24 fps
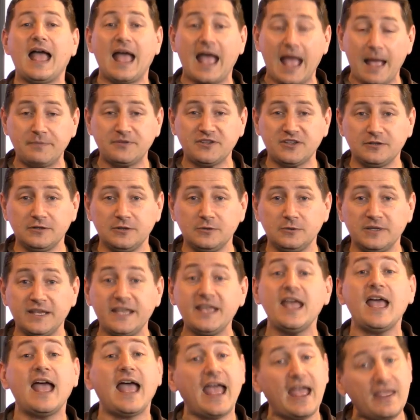
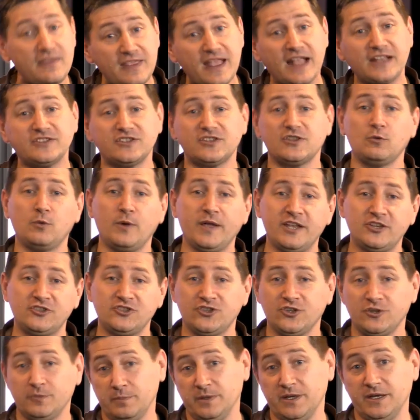Absolutely. Yeah. And that's the way it
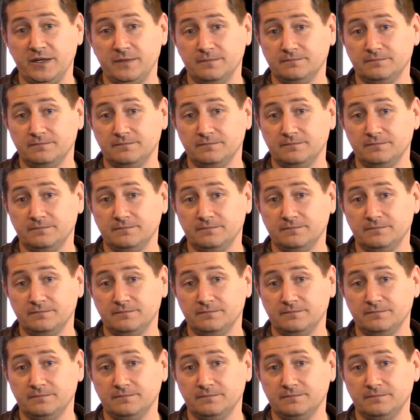should be.